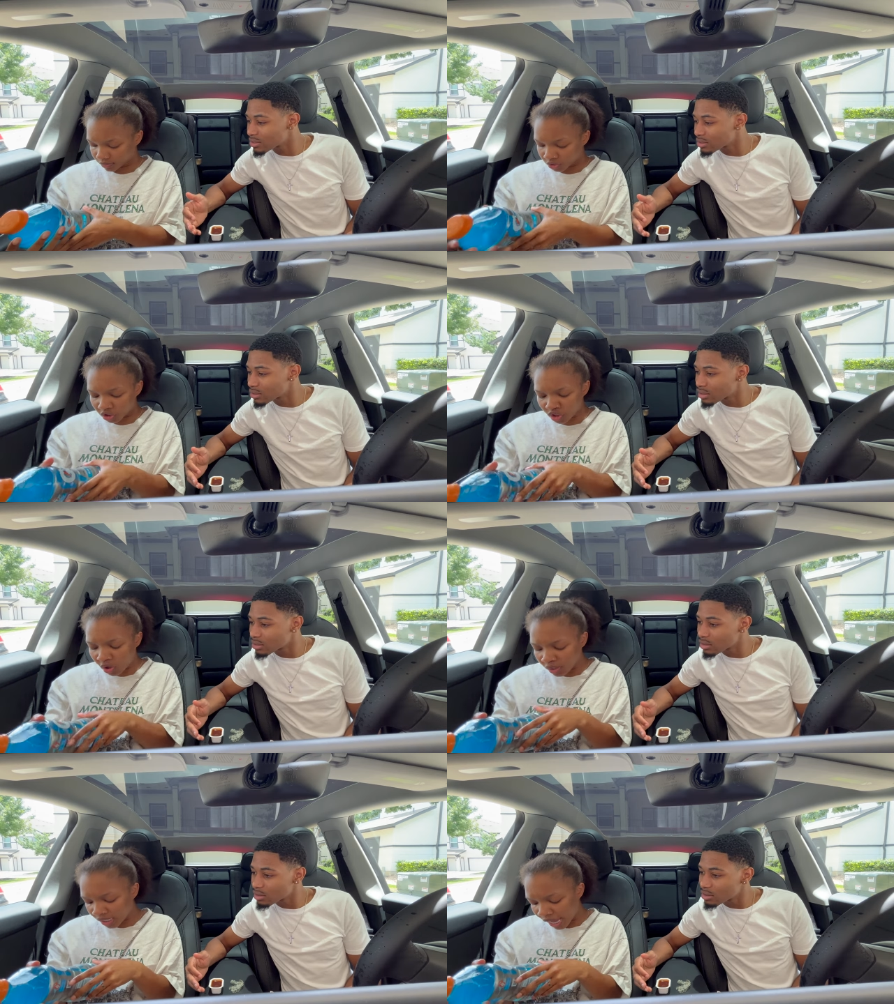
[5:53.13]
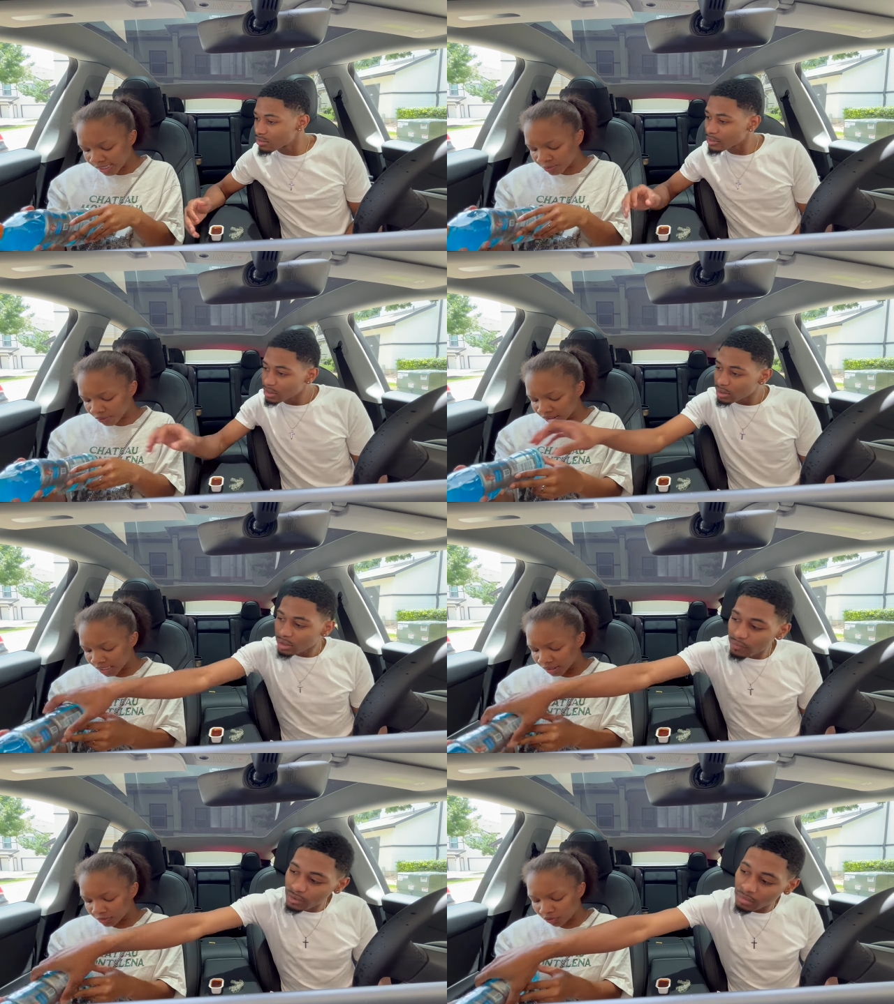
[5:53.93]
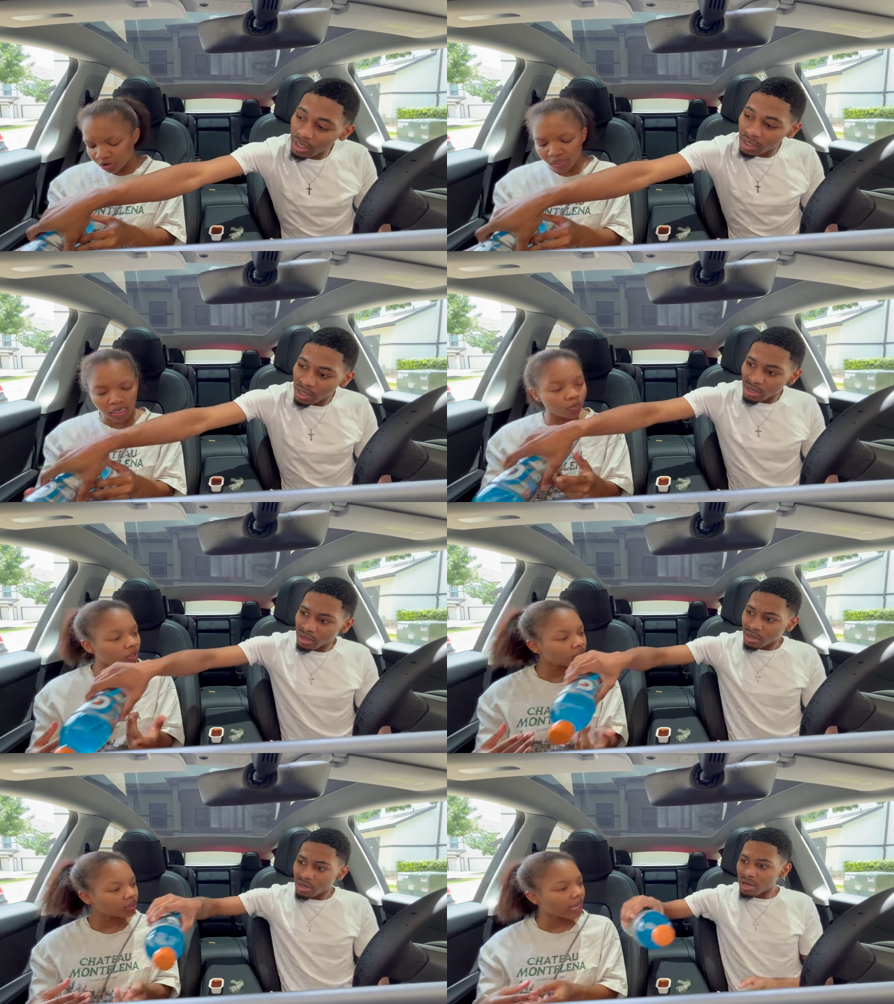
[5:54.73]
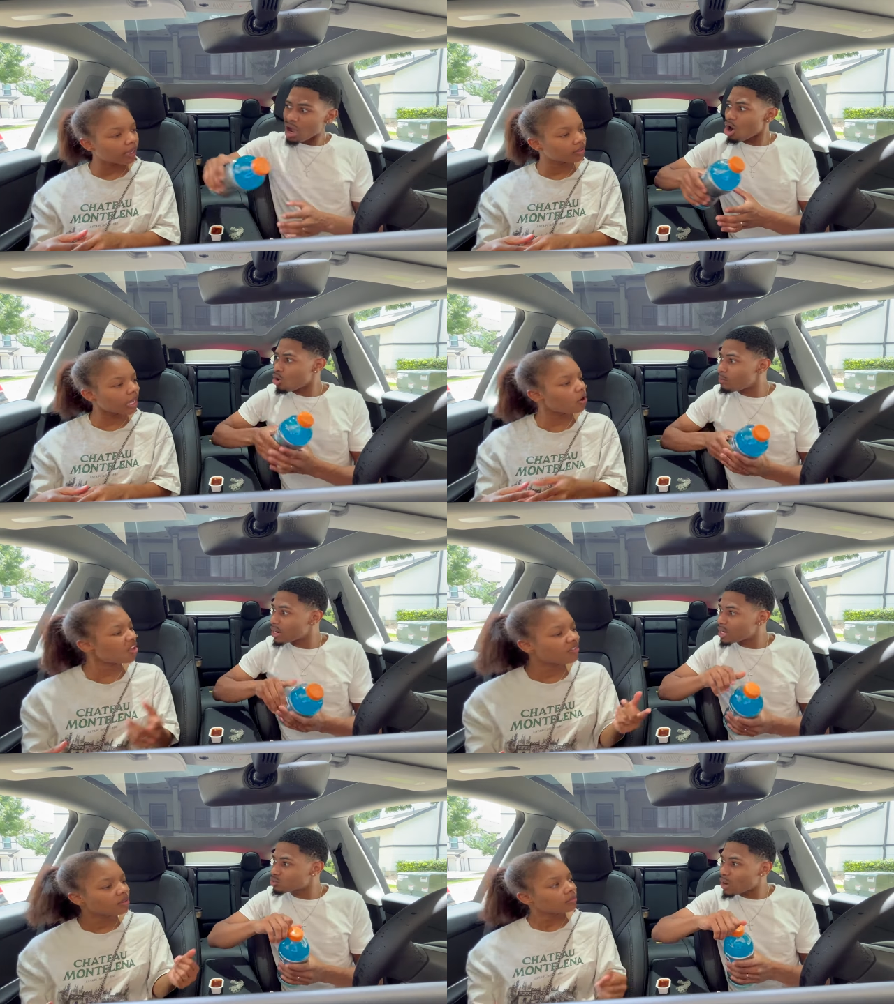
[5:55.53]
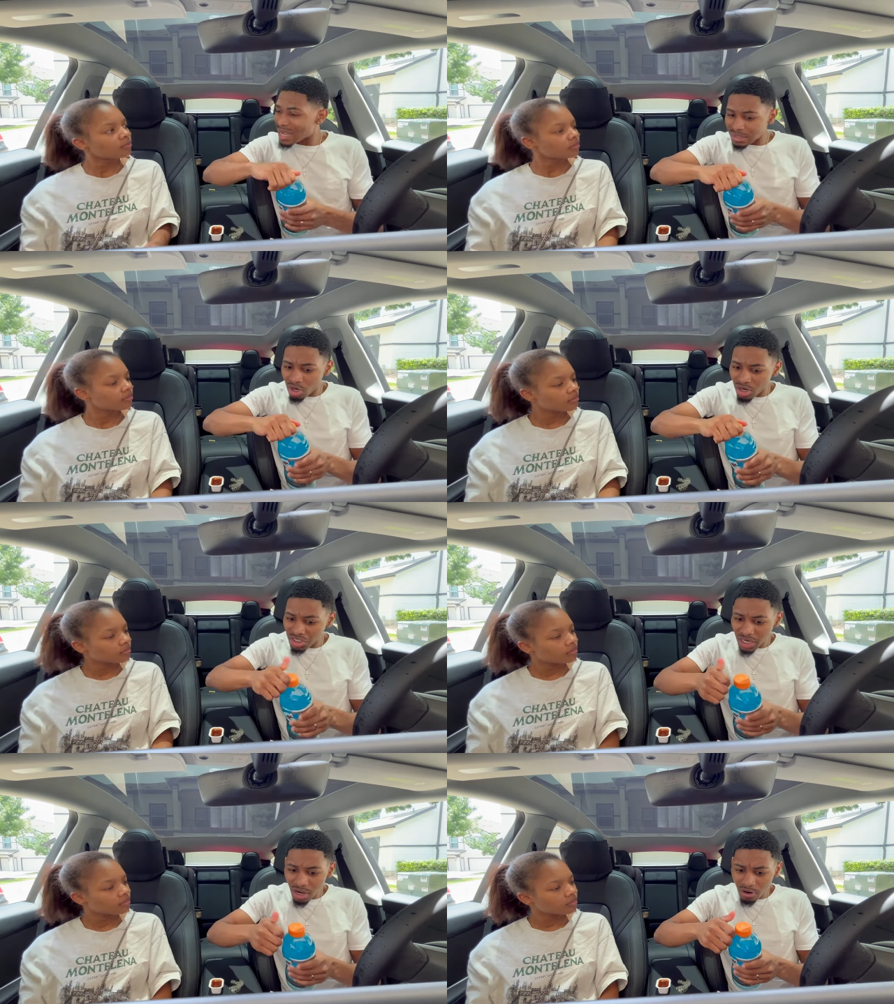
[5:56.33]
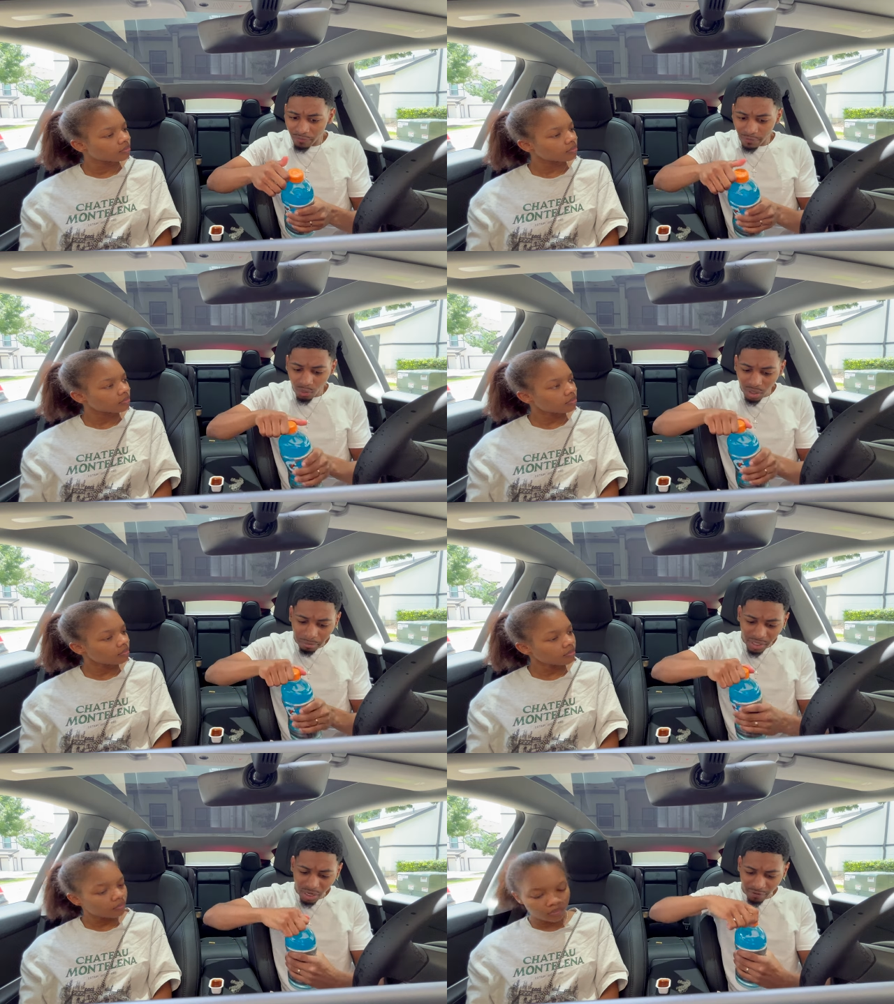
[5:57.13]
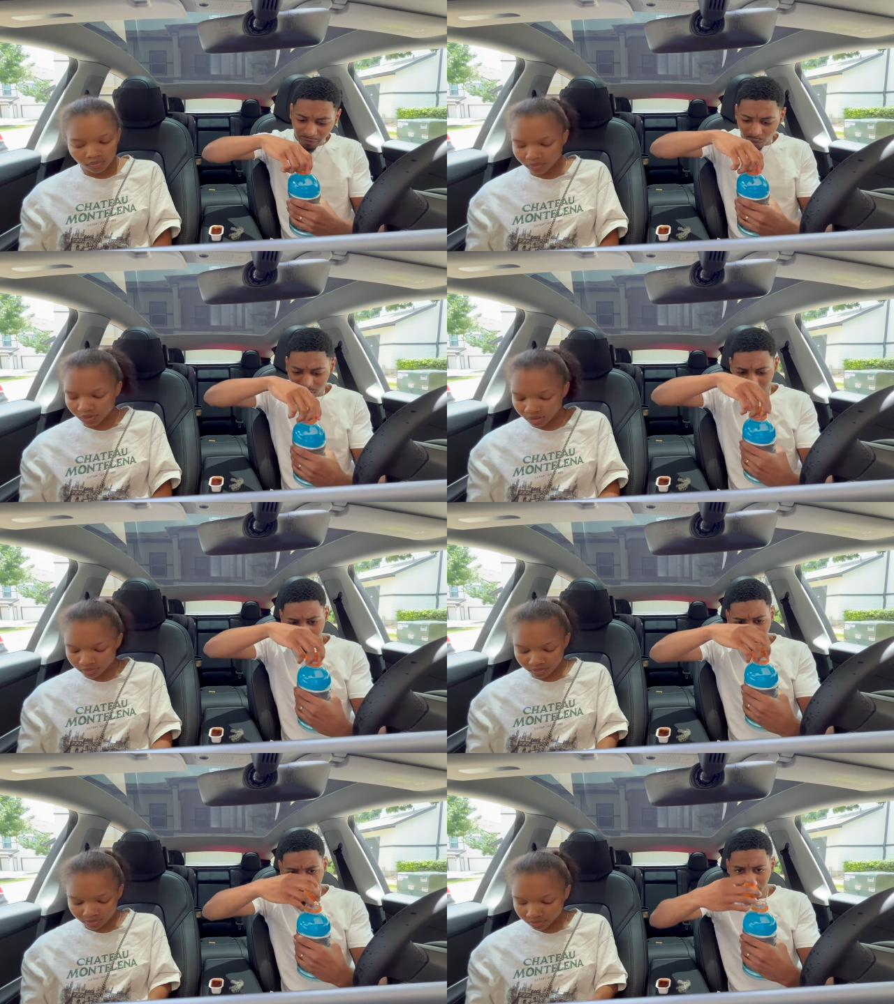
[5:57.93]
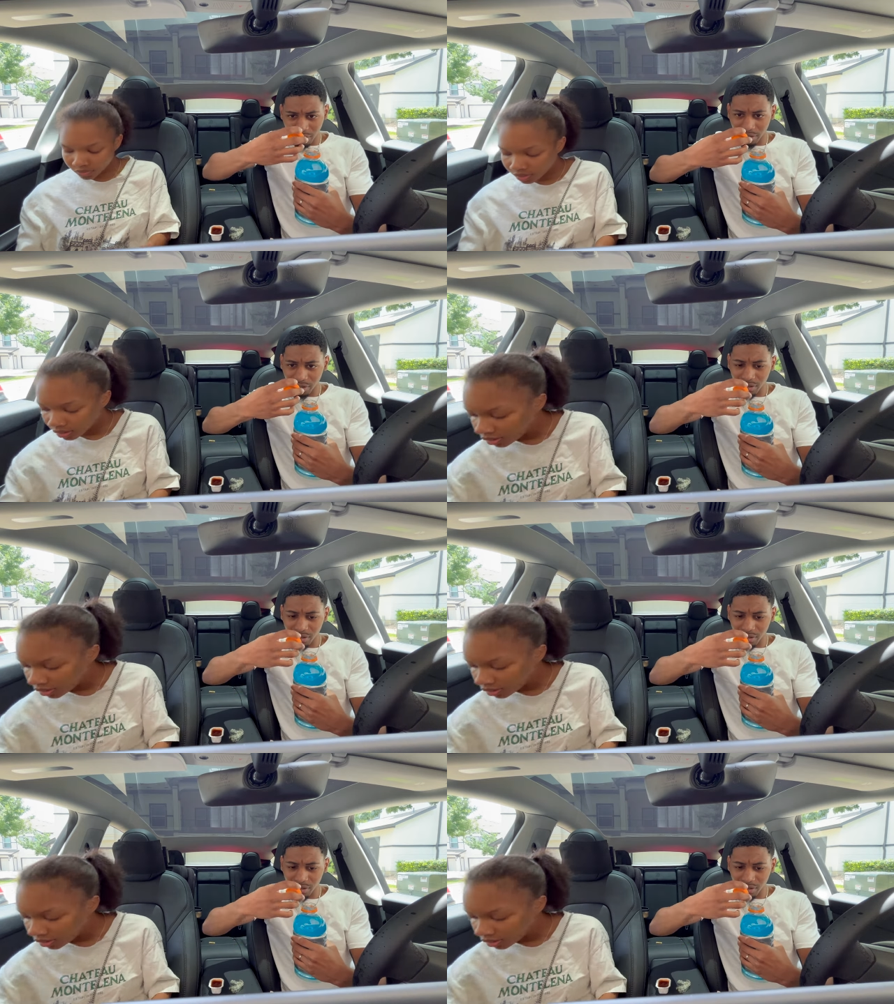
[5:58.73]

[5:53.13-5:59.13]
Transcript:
Speaker 1: So you don't look at expiration dates before you get it? Where is it at? No, because why is it on the shelf? It wouldn't be there if it was expired.